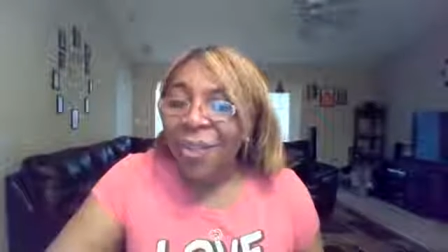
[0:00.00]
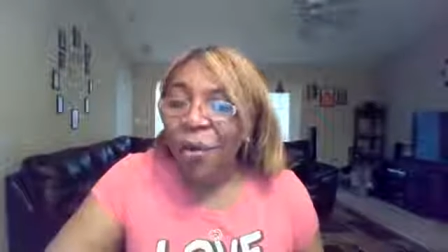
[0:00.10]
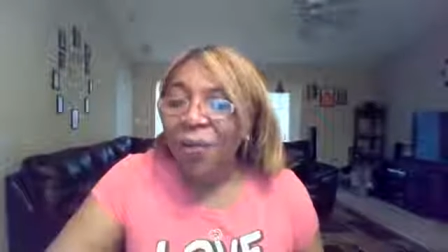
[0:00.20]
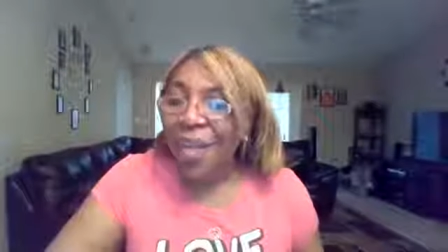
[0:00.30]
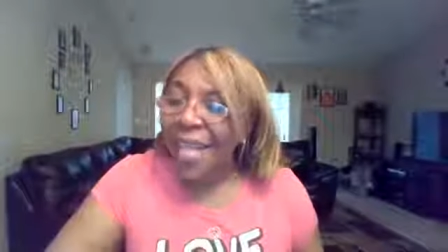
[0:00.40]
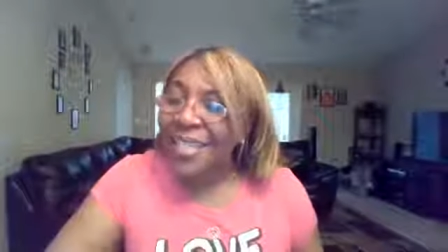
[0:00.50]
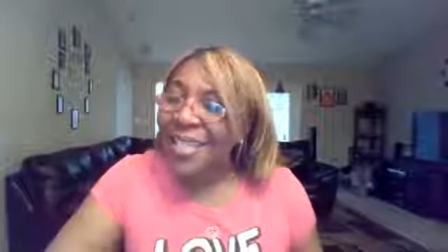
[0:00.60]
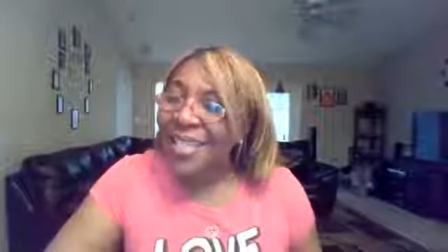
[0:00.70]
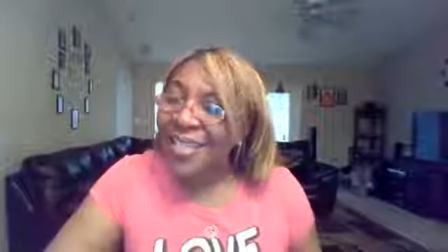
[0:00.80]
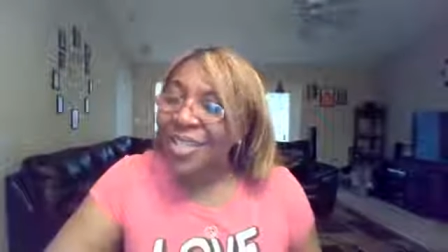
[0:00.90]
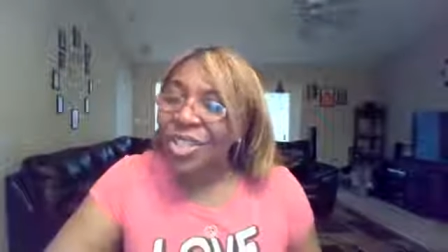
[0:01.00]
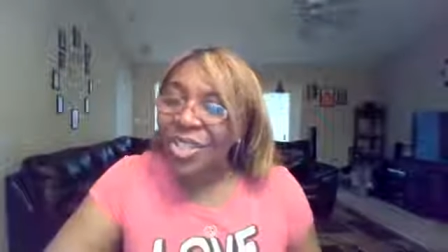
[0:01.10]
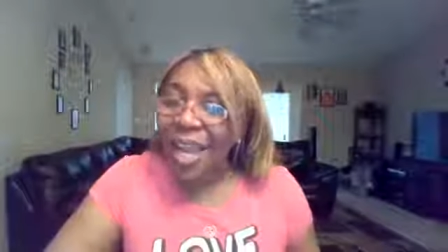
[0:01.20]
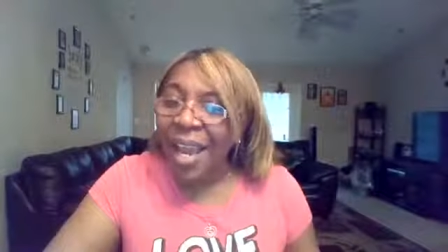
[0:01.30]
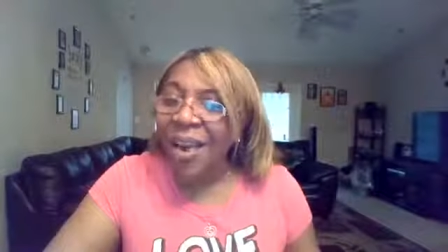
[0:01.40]
Don't forget to click
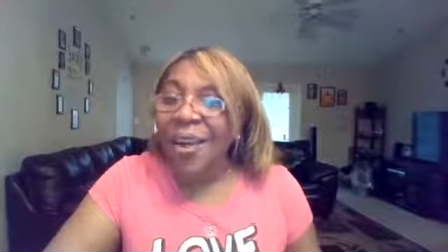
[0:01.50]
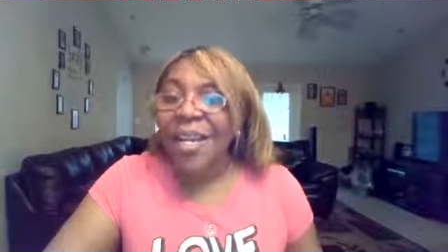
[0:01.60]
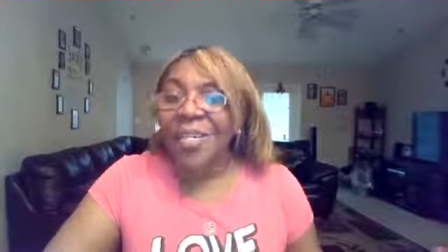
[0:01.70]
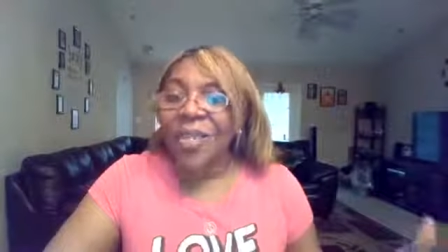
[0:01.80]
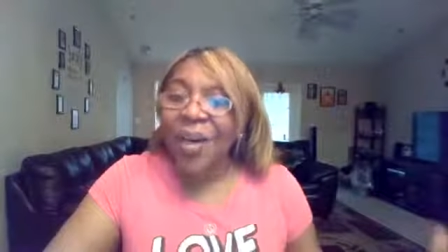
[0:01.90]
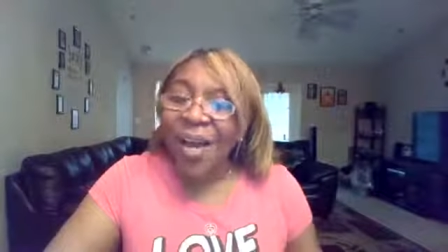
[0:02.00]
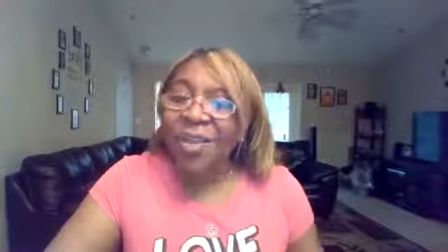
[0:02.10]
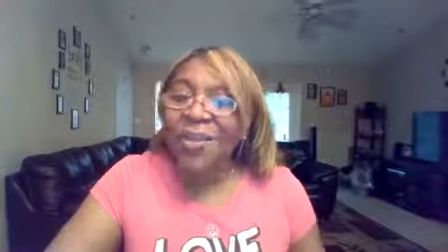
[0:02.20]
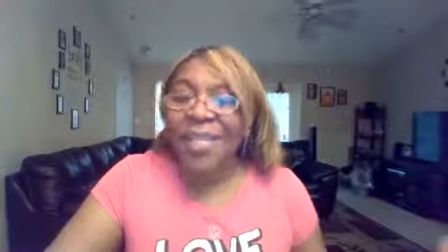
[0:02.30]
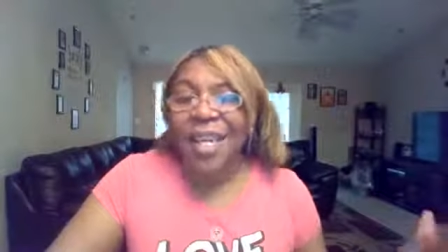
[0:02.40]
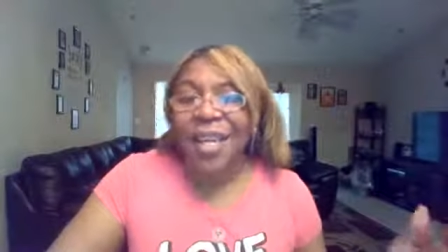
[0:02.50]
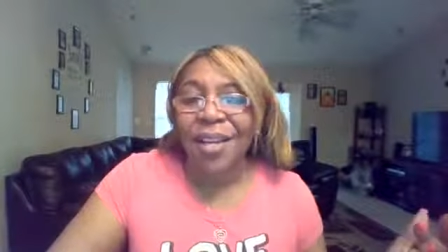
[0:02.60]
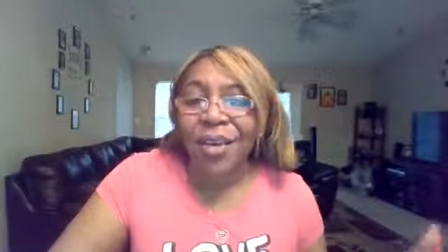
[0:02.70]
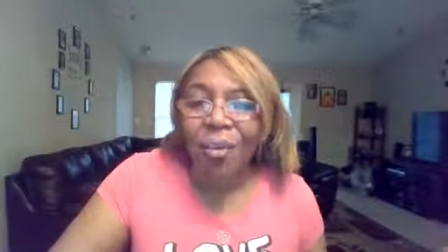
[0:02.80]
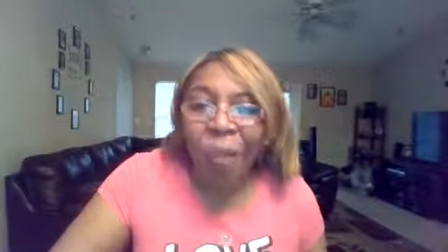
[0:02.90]
share so others
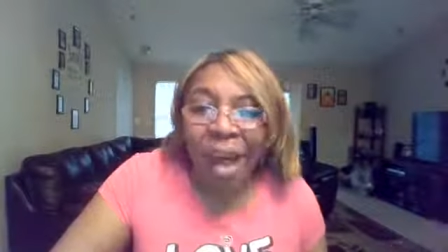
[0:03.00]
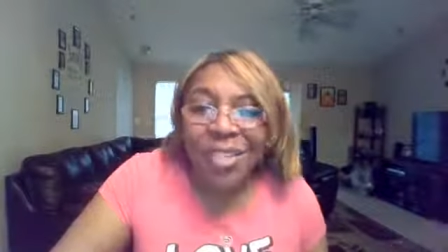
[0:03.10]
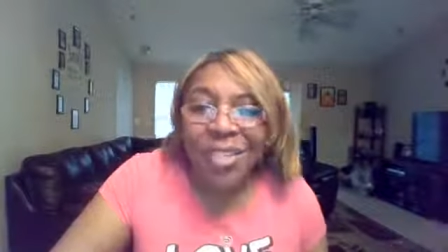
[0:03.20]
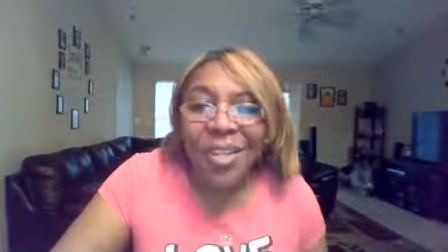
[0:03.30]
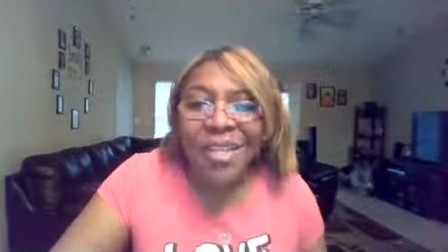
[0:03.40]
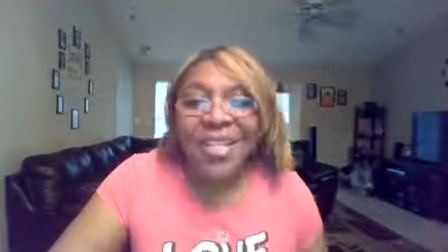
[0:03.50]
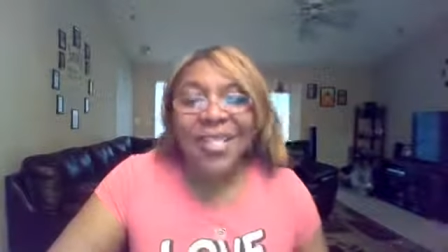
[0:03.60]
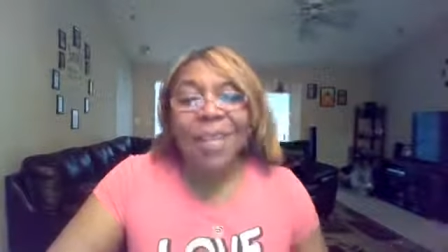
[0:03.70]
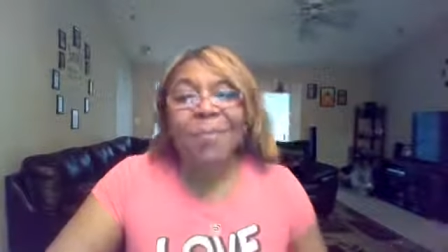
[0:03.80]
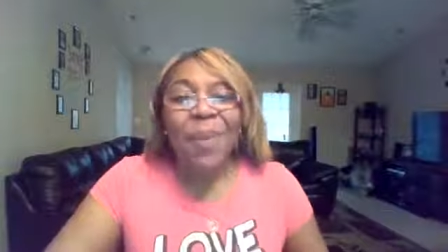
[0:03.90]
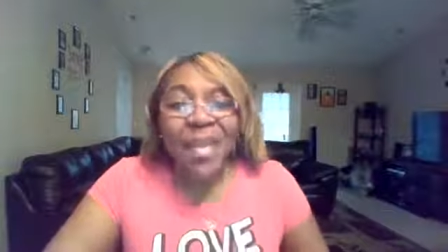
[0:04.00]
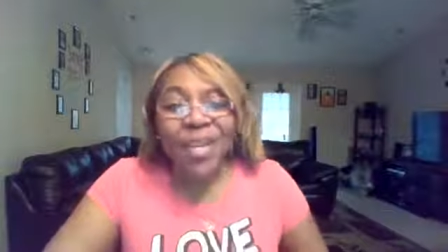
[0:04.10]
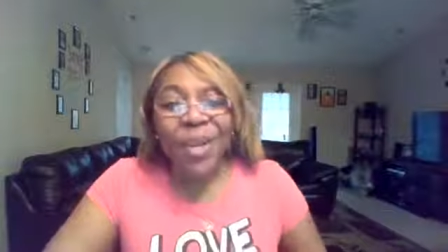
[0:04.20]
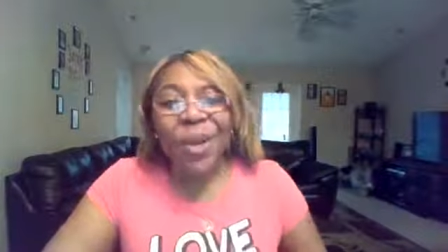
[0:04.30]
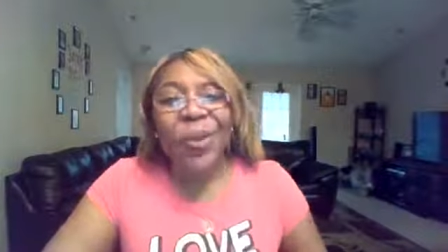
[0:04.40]
can watch this and be
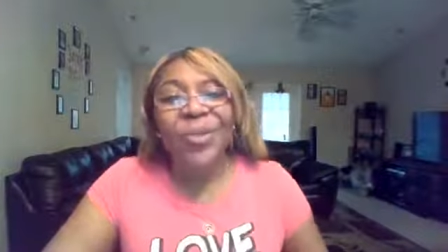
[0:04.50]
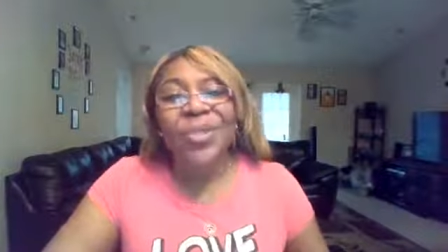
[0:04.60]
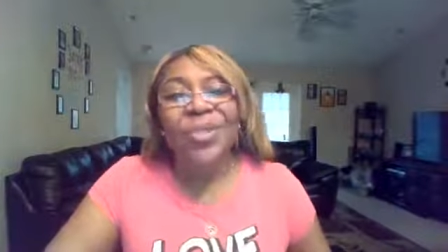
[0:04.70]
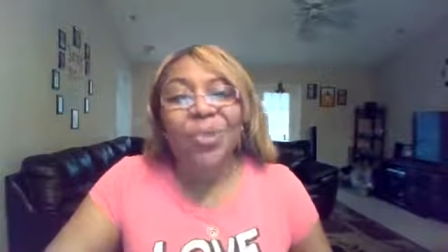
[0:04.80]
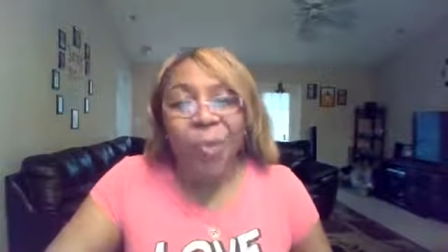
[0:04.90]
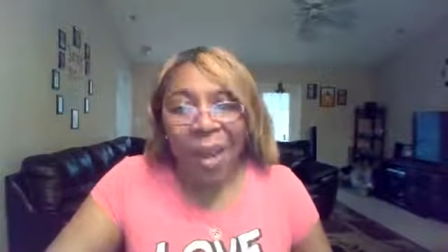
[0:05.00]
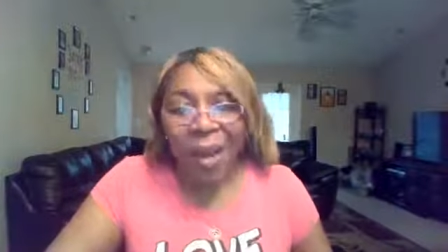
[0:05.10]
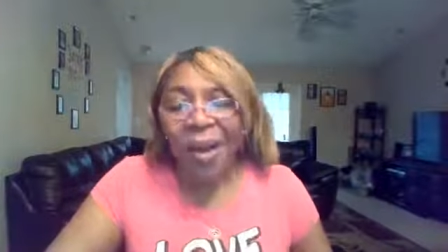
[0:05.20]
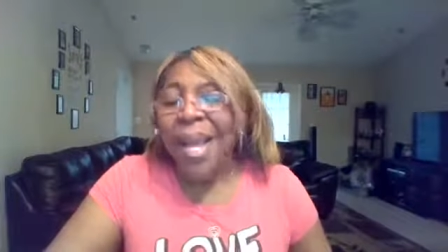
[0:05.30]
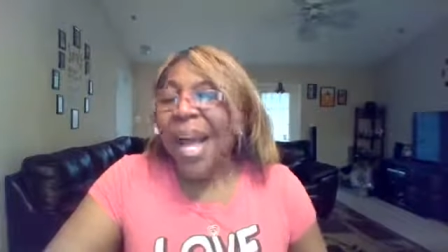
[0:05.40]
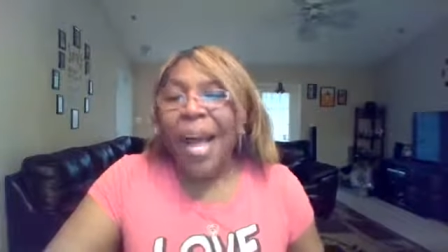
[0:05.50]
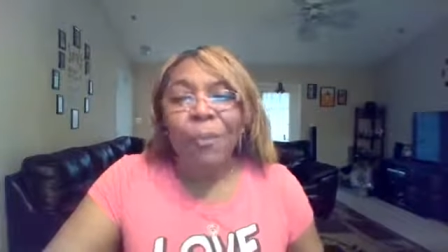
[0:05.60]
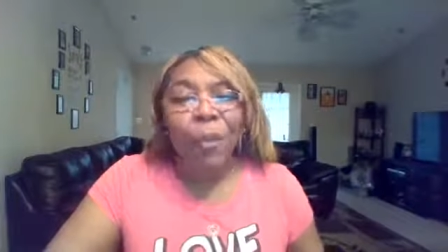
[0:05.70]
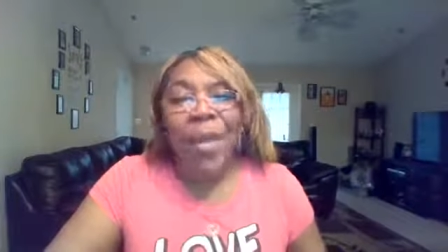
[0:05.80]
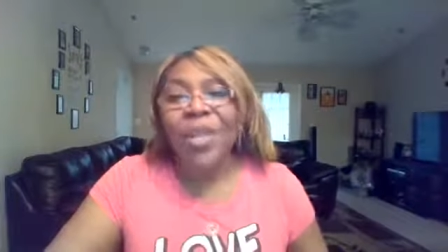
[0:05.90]
encouraged as well.
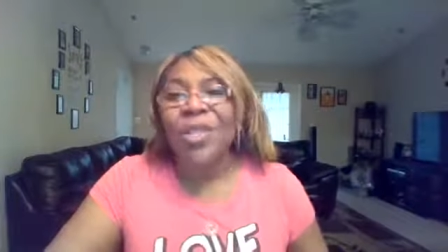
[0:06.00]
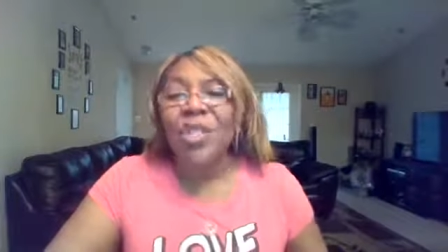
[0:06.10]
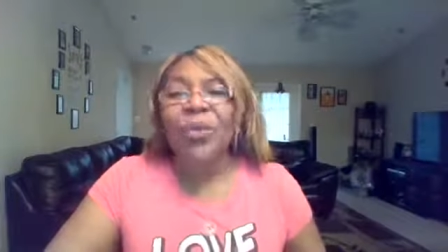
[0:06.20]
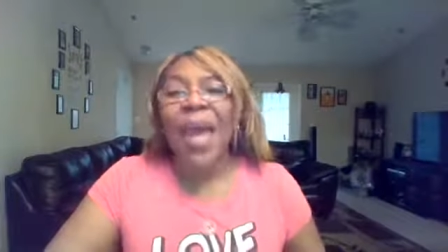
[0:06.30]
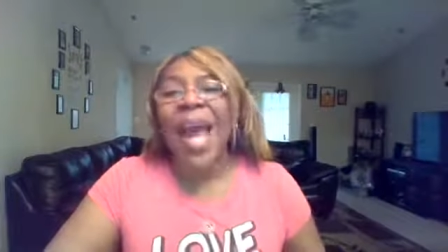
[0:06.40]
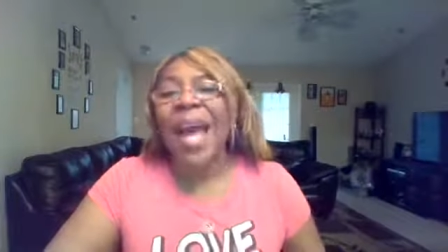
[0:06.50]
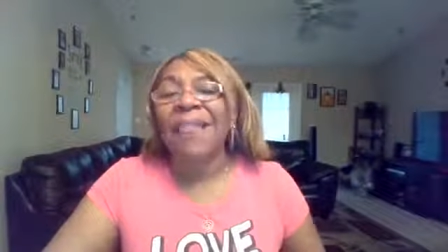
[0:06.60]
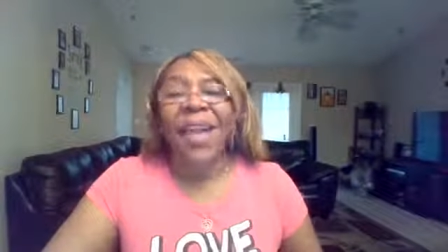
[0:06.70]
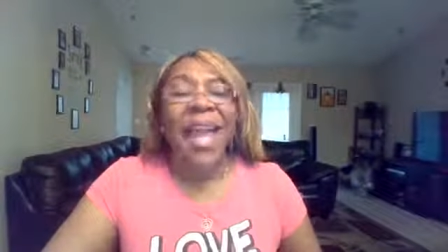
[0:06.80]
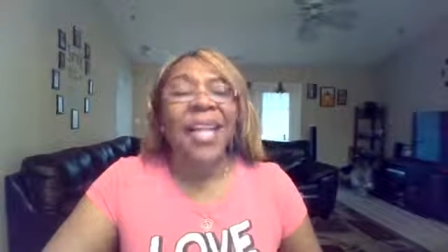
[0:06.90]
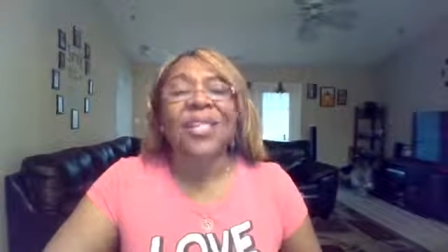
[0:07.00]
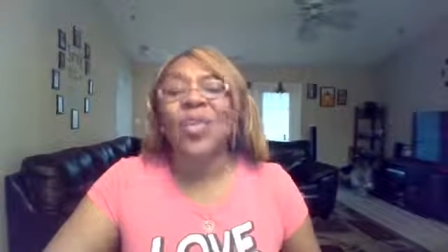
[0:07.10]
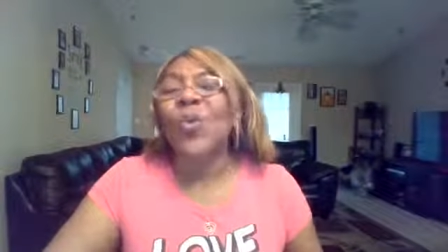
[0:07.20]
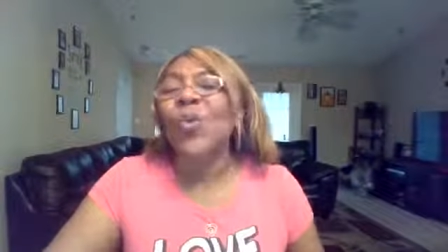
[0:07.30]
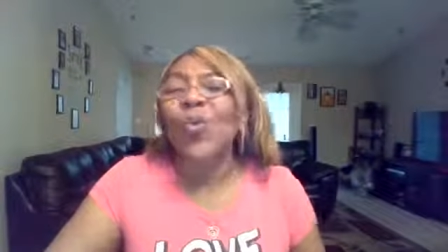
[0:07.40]
I pray that you have a
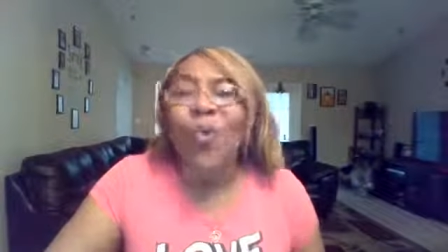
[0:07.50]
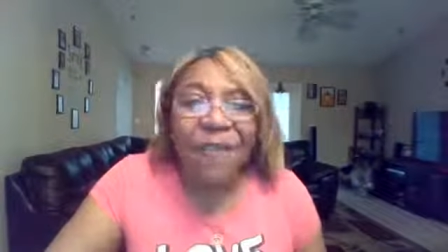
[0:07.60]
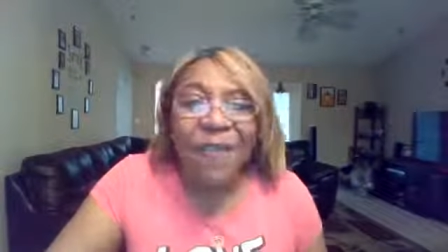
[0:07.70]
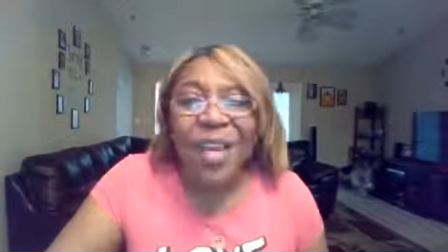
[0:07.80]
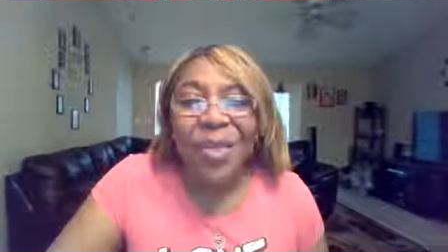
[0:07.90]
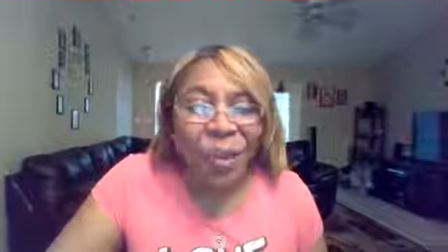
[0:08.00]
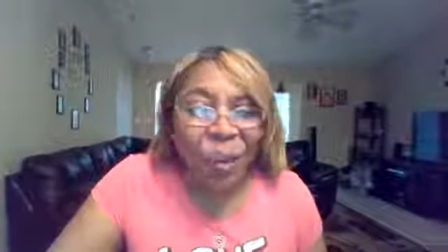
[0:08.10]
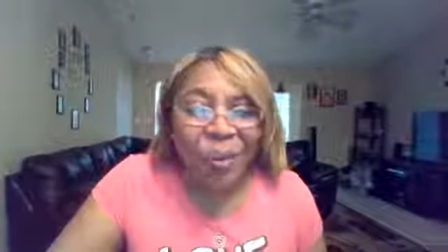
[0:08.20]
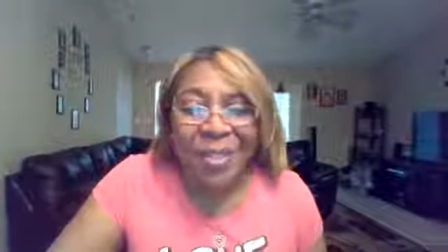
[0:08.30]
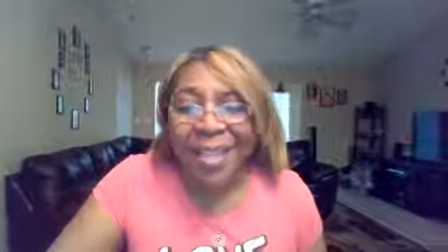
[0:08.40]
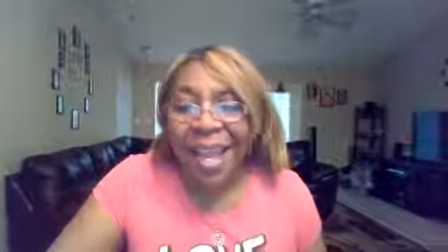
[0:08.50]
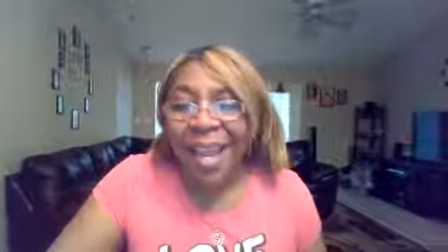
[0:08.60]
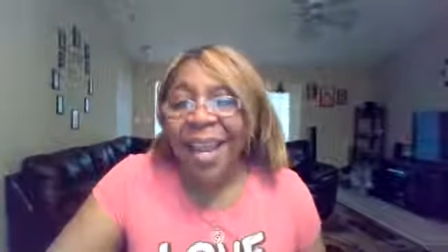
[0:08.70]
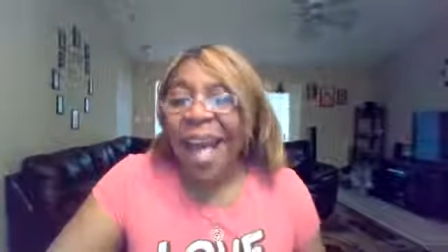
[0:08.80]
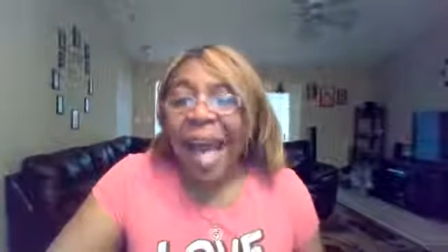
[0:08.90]
terrific
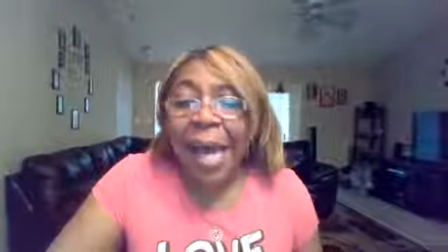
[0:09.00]
Thursday.